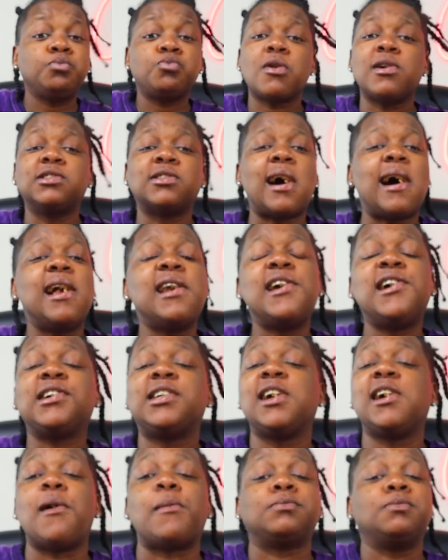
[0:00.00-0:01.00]
Look, I didn't
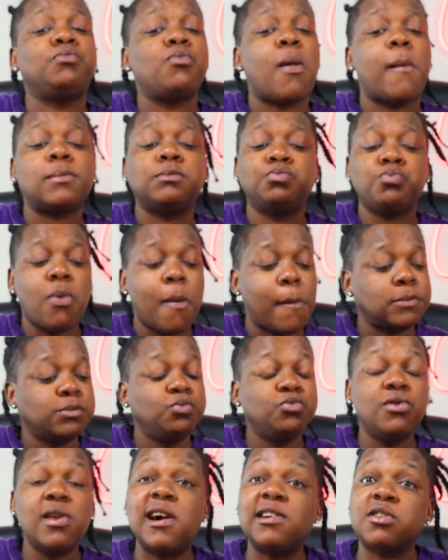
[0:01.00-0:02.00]
get
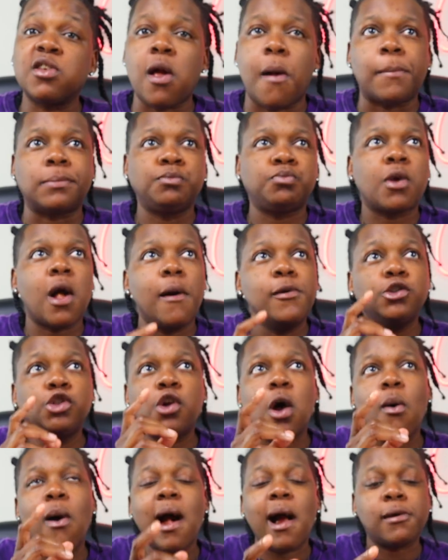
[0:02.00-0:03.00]
nothing. You
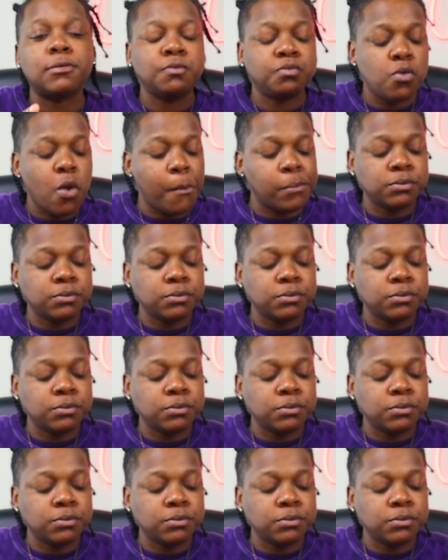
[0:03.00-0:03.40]
know why?